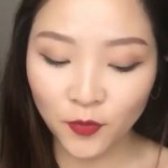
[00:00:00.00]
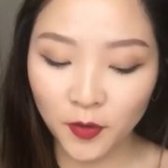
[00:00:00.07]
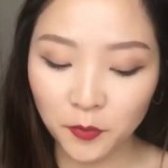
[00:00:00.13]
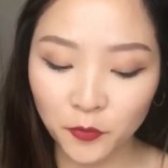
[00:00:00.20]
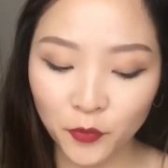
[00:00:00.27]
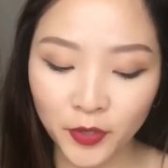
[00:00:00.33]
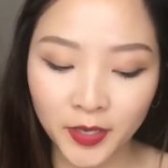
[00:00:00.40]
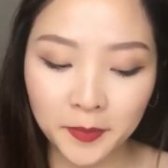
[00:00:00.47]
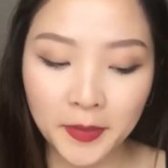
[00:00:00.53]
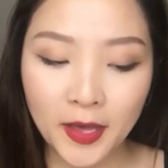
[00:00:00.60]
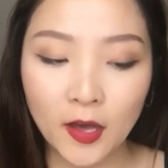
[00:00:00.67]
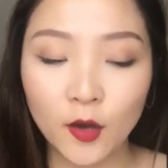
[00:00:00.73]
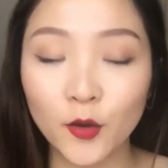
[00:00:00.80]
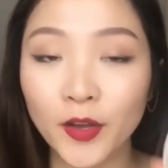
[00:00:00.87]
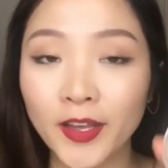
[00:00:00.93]
from
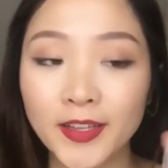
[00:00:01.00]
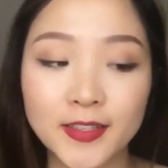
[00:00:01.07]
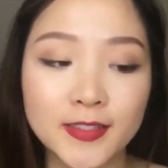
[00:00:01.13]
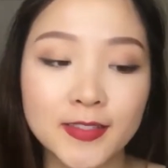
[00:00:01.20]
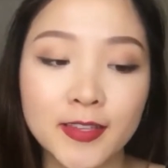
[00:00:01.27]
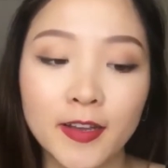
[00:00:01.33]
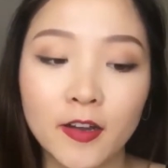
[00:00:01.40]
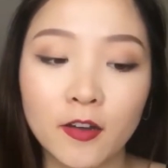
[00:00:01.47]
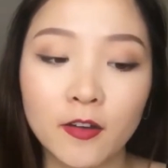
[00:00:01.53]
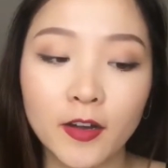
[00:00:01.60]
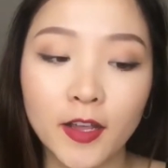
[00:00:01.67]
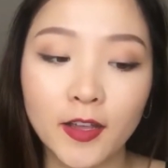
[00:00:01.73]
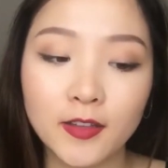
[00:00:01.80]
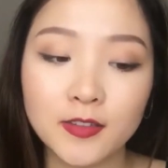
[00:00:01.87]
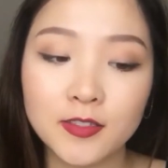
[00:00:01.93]
Rimmel, is
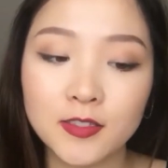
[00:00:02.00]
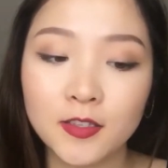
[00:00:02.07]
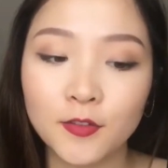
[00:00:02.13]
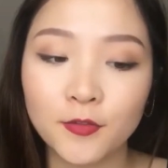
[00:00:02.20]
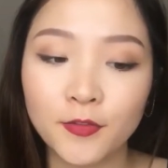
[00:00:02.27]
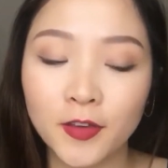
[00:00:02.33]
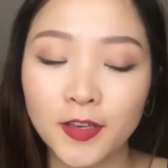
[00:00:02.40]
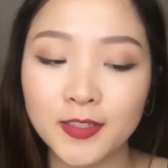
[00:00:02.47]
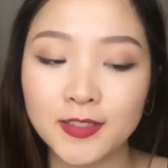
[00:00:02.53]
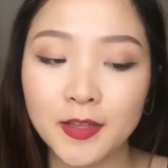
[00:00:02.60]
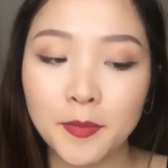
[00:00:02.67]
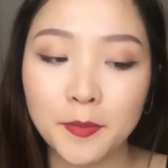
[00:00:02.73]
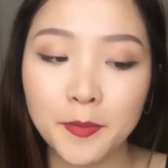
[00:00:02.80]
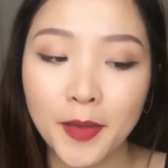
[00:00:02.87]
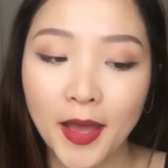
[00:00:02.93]
their InstaFix and